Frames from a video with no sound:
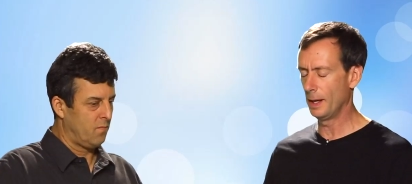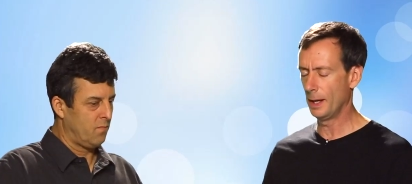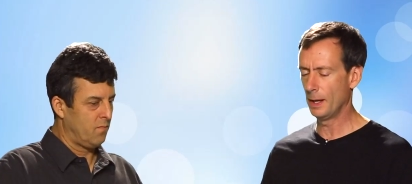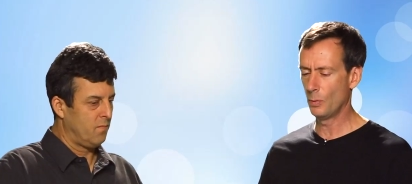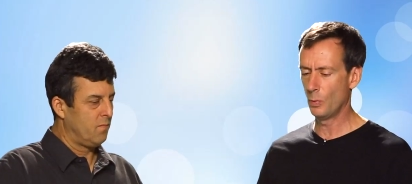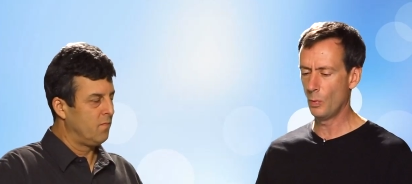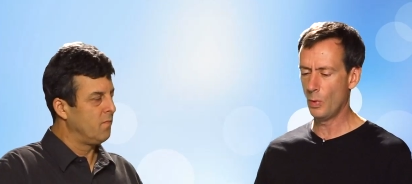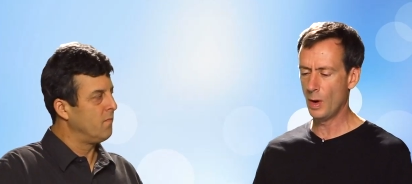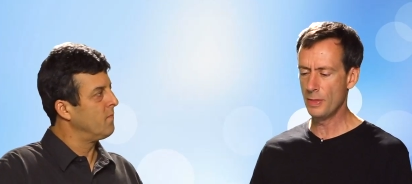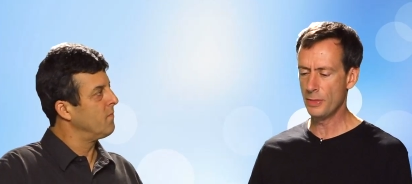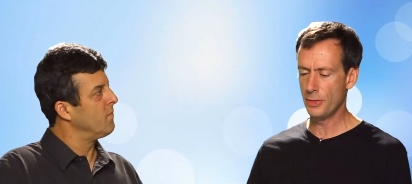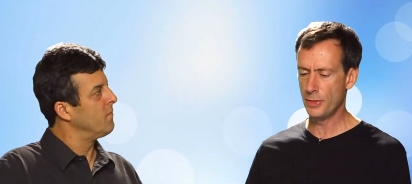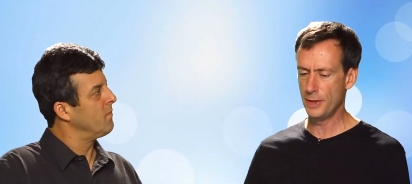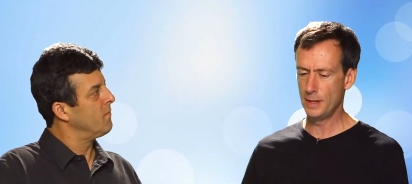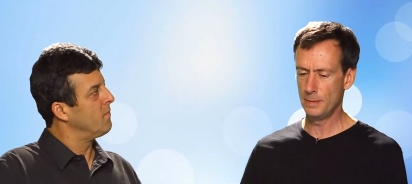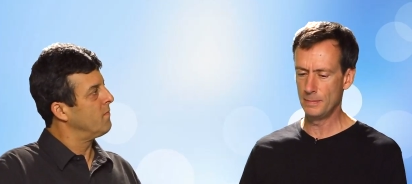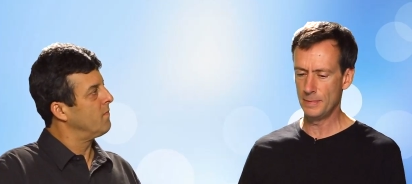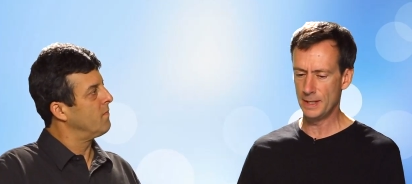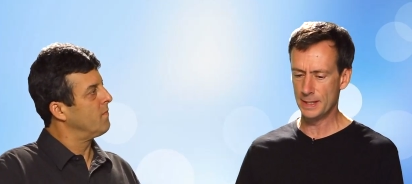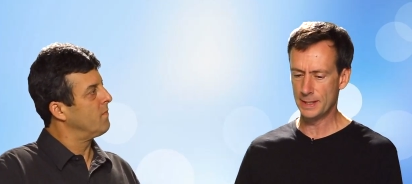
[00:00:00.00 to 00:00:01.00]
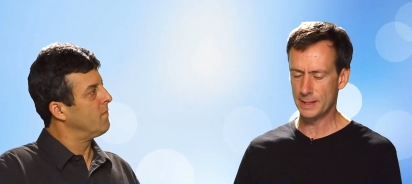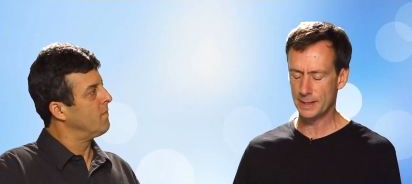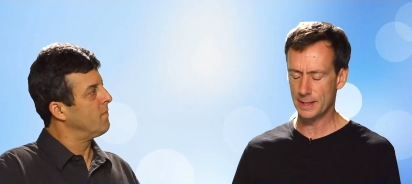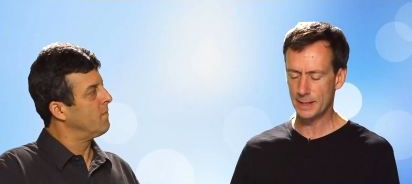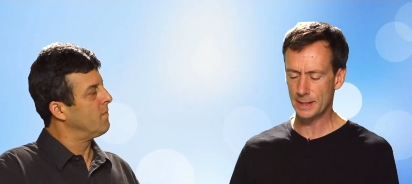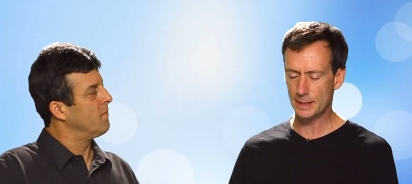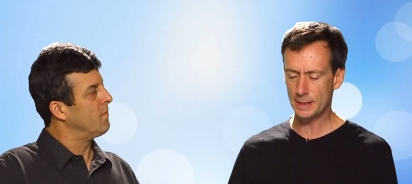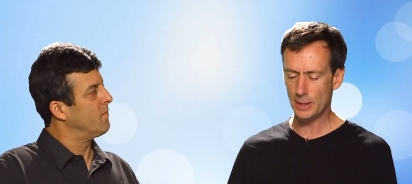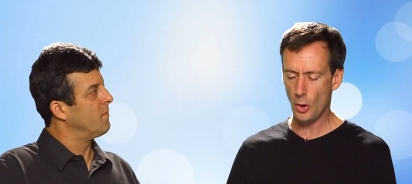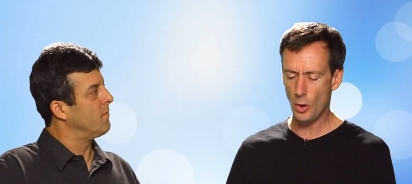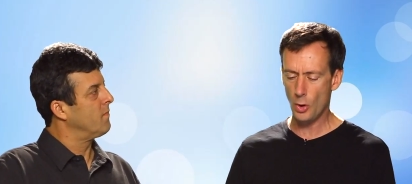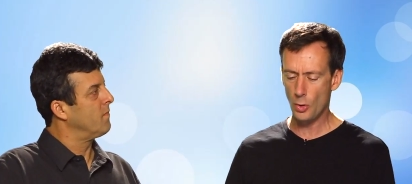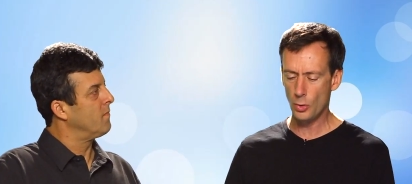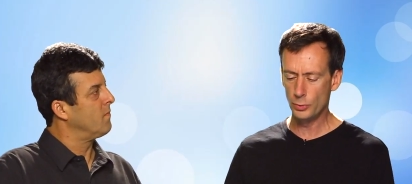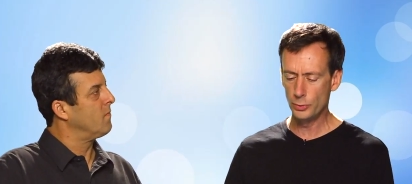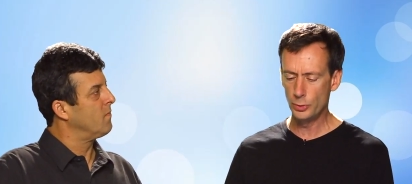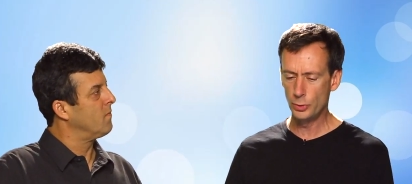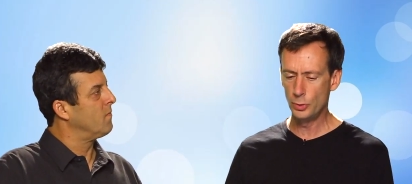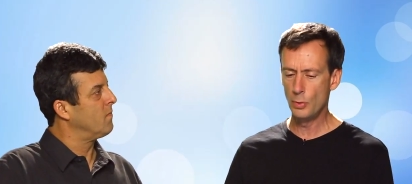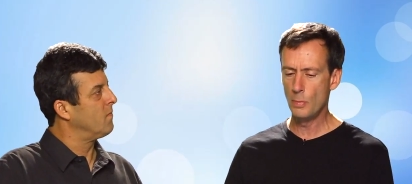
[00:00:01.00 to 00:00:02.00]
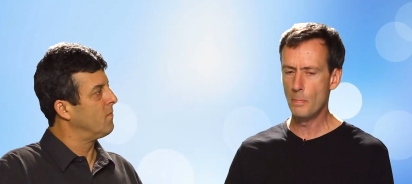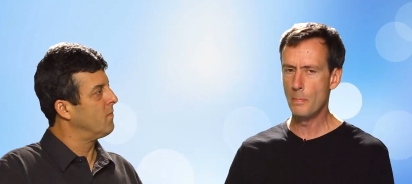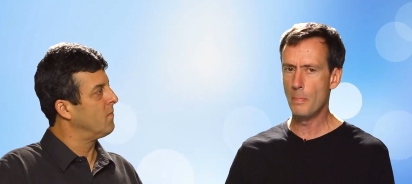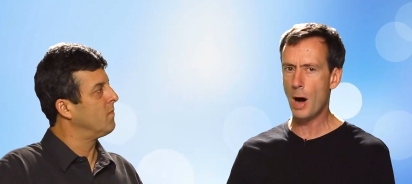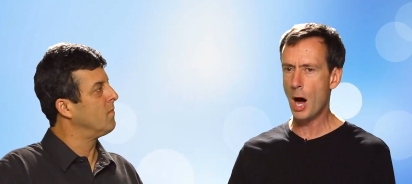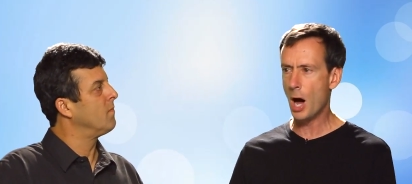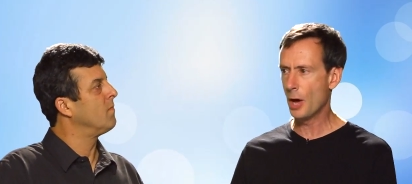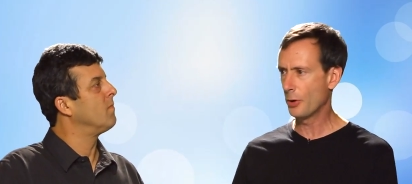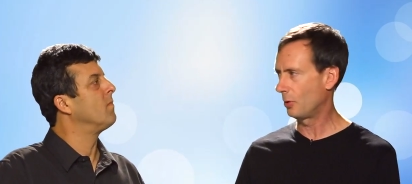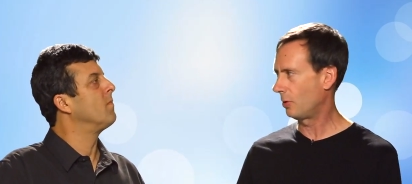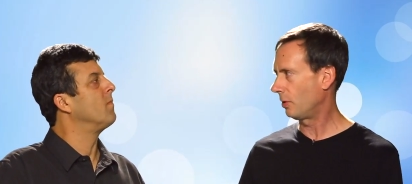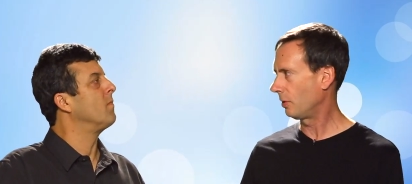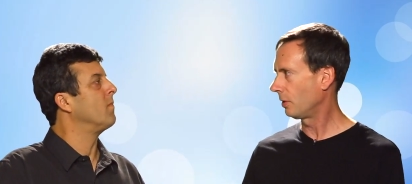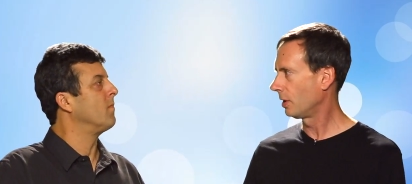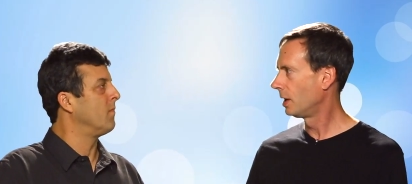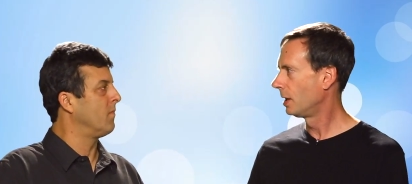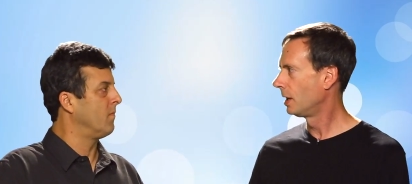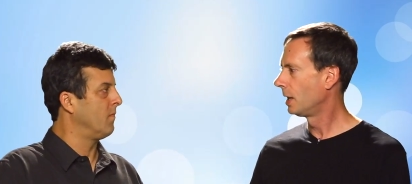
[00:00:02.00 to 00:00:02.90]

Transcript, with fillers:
Speaker 1: and one theme is this whole new model